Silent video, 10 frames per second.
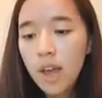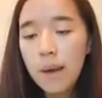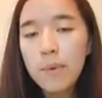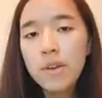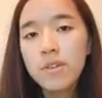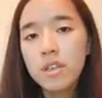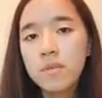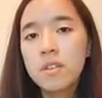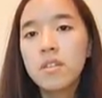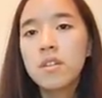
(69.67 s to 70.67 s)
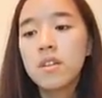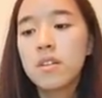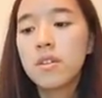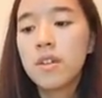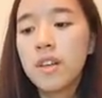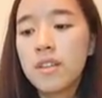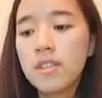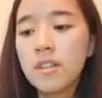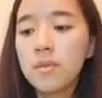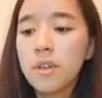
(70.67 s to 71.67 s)
And we are given the lengths
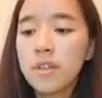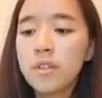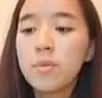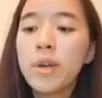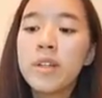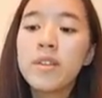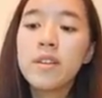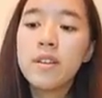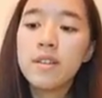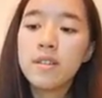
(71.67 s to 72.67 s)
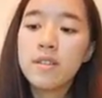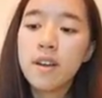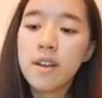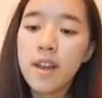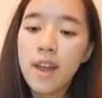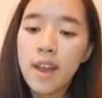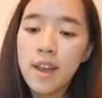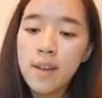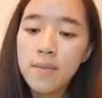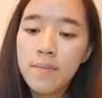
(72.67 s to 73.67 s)
and the width. The width is side
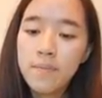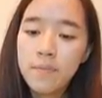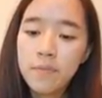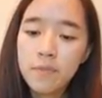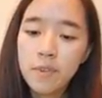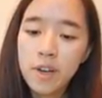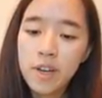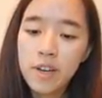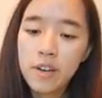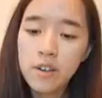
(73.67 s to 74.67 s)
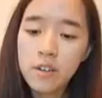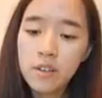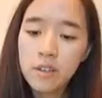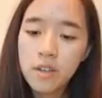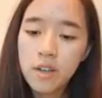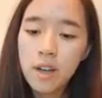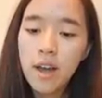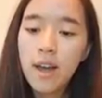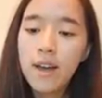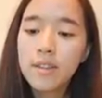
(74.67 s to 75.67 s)
A, right here,
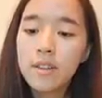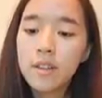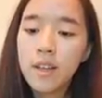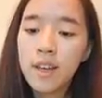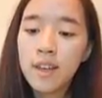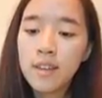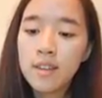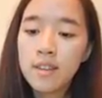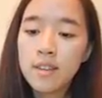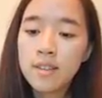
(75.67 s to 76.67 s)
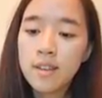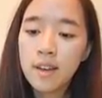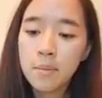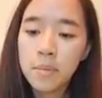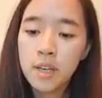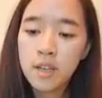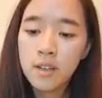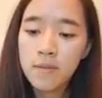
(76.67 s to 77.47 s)
and the length is side B.